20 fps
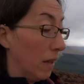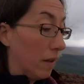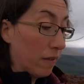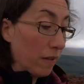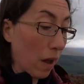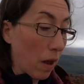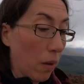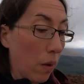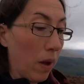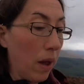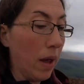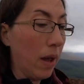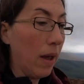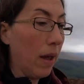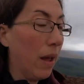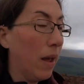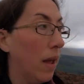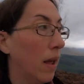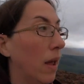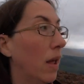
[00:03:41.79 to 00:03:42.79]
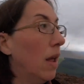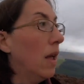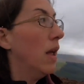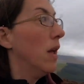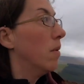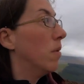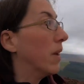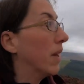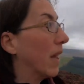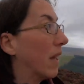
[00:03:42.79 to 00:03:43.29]
So,
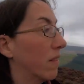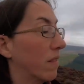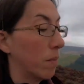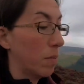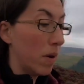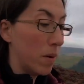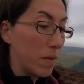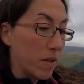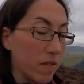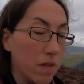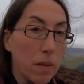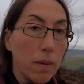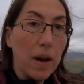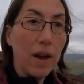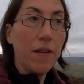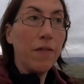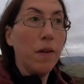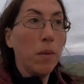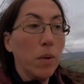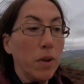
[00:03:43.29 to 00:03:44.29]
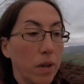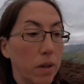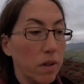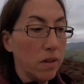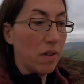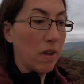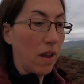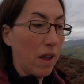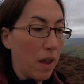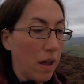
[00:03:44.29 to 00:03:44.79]
but yes, I promised the wife I
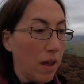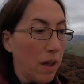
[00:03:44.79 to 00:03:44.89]
wouldn't